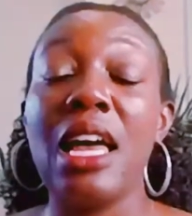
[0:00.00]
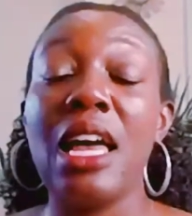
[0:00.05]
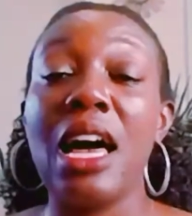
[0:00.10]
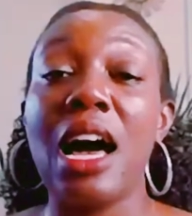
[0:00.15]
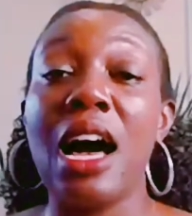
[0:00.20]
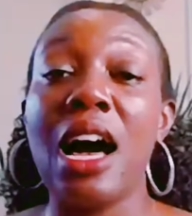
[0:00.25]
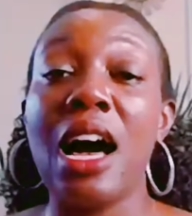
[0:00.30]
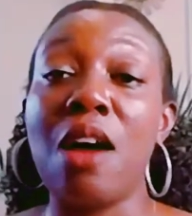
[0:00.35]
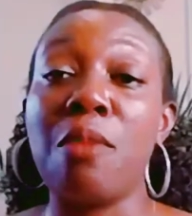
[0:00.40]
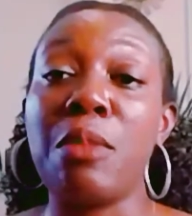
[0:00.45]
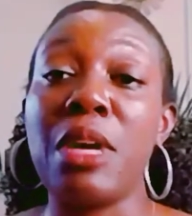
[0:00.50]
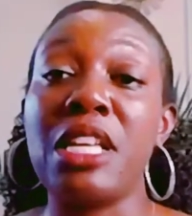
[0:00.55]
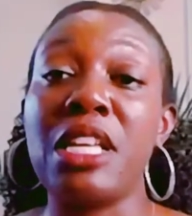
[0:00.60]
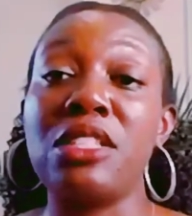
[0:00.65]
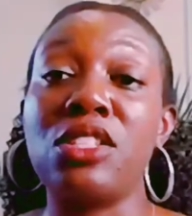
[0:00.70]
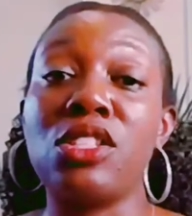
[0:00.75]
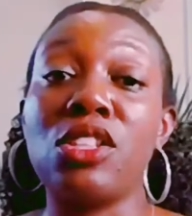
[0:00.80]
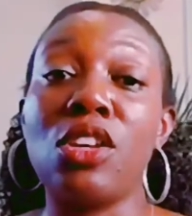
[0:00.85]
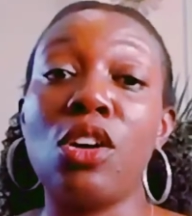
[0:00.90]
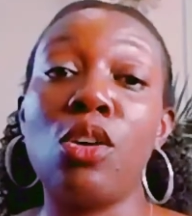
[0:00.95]
Um, and
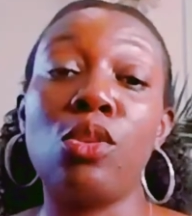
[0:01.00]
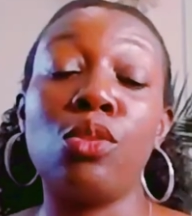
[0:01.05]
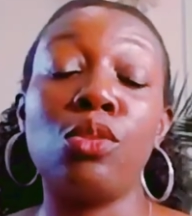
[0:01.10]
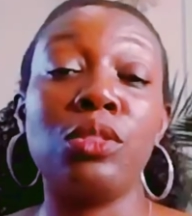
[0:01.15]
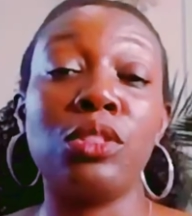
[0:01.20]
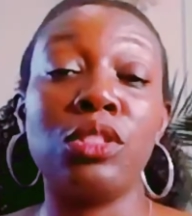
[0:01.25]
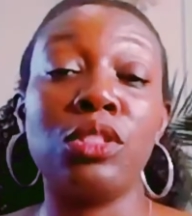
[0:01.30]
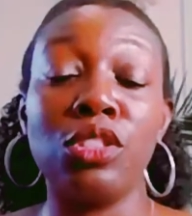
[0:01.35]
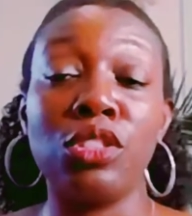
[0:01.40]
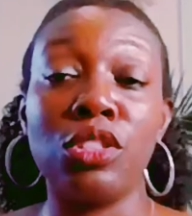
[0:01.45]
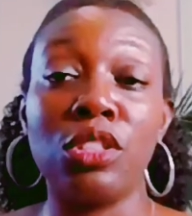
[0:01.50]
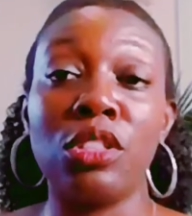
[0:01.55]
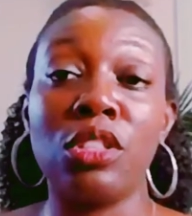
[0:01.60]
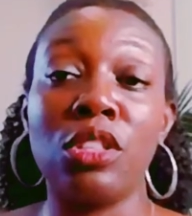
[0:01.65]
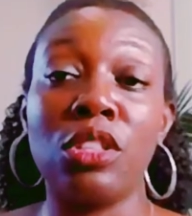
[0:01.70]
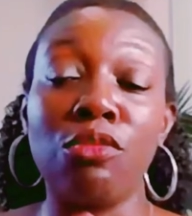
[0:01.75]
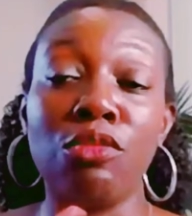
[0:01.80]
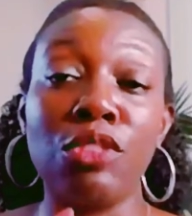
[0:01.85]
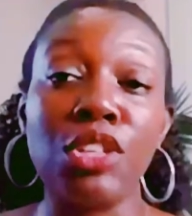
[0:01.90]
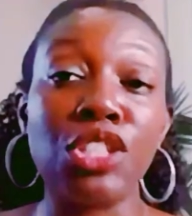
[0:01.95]
so your
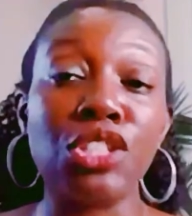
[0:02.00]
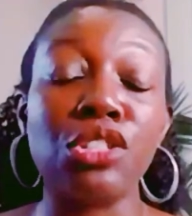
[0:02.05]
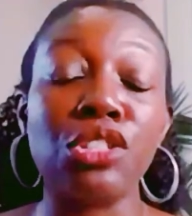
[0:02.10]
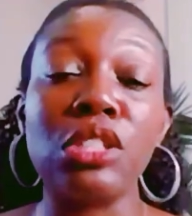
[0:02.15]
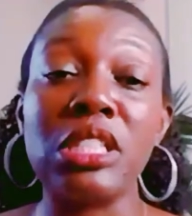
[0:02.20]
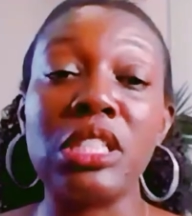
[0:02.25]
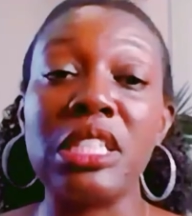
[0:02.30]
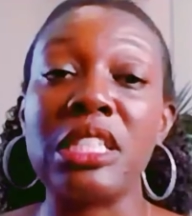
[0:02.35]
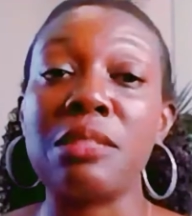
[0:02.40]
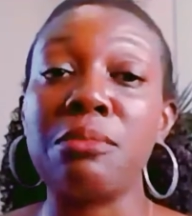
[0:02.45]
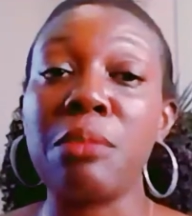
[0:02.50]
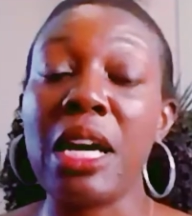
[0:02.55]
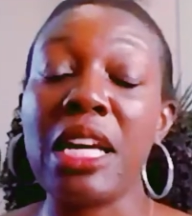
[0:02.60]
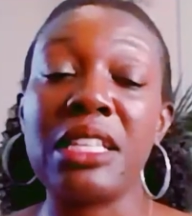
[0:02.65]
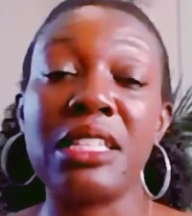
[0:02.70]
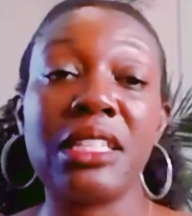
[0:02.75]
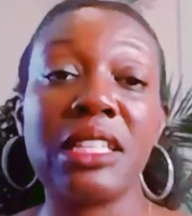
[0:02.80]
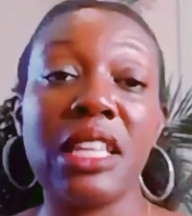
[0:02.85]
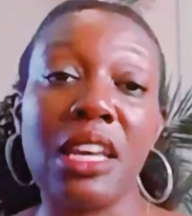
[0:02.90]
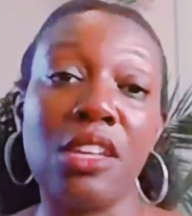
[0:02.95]
original lease might
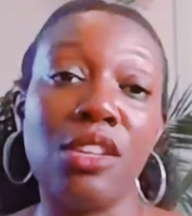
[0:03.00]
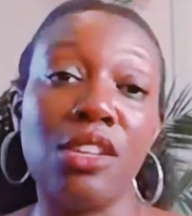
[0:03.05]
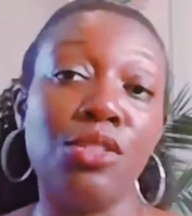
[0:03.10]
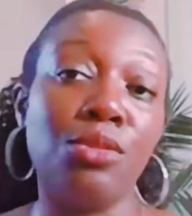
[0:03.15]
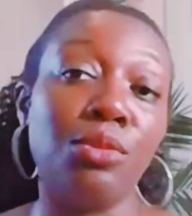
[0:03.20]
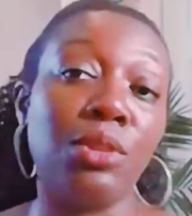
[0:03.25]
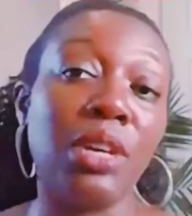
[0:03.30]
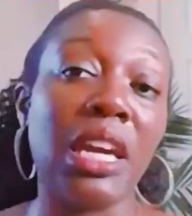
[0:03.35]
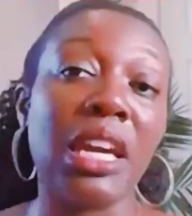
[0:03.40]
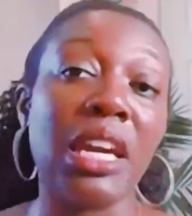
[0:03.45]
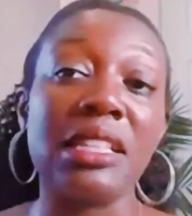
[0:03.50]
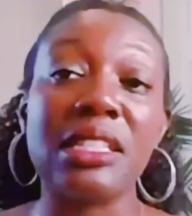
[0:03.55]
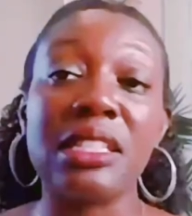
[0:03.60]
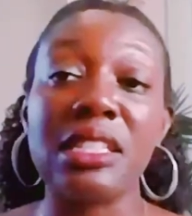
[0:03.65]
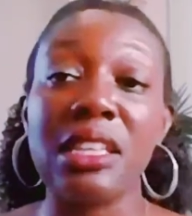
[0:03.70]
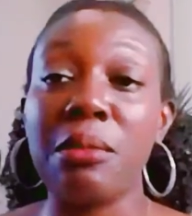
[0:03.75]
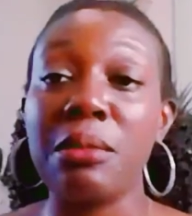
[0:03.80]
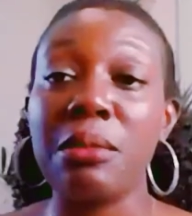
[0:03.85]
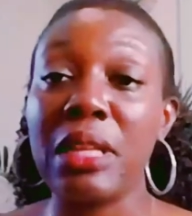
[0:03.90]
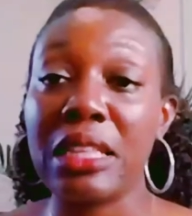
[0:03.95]
say you can't
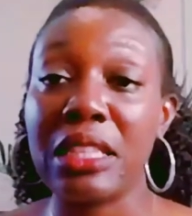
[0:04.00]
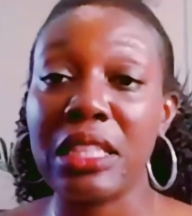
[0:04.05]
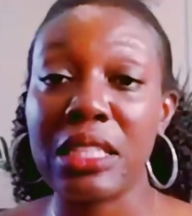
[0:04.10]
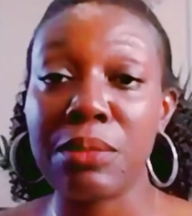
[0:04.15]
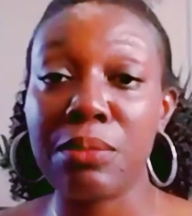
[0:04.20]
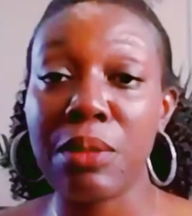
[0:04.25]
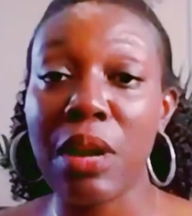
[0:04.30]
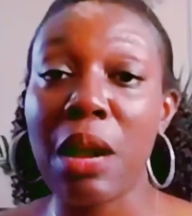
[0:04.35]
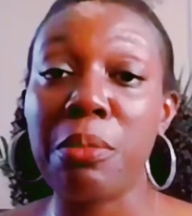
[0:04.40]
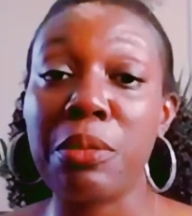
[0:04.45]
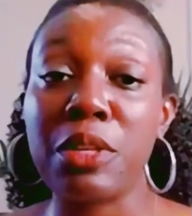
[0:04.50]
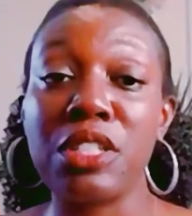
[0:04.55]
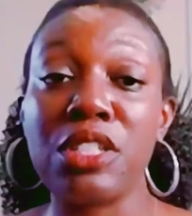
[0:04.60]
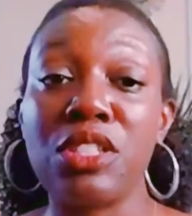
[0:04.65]
sublet this property.